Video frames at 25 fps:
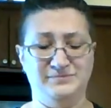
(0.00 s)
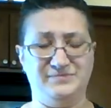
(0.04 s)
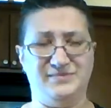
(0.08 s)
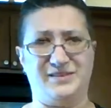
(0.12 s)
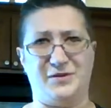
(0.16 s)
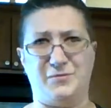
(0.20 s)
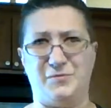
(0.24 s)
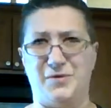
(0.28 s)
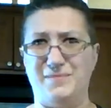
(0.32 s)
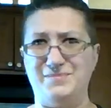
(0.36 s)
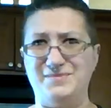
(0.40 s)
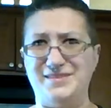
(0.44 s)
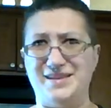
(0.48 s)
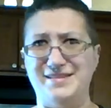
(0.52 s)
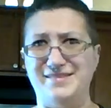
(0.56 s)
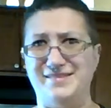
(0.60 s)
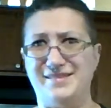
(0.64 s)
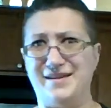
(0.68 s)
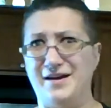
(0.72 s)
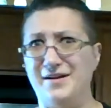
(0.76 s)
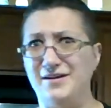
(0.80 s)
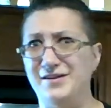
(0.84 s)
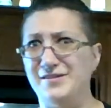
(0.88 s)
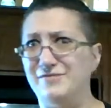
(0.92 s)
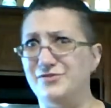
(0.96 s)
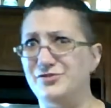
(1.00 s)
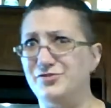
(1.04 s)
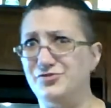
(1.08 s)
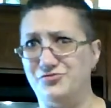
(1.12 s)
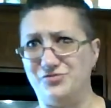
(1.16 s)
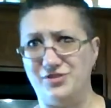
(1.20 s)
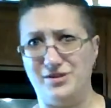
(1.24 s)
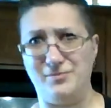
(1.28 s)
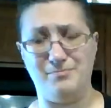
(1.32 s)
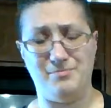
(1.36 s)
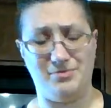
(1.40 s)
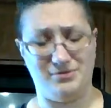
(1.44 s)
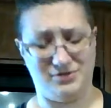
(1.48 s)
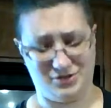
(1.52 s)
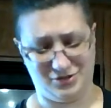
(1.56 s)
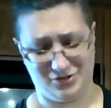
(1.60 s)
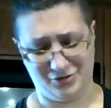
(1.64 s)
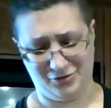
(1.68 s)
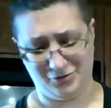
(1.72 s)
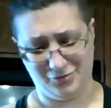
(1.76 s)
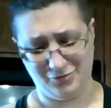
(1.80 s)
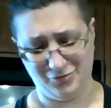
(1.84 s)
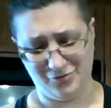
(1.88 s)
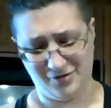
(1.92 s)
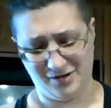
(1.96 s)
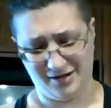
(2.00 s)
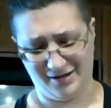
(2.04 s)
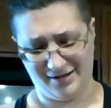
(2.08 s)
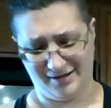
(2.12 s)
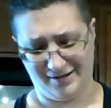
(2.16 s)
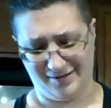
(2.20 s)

Their website's kind of a trip too,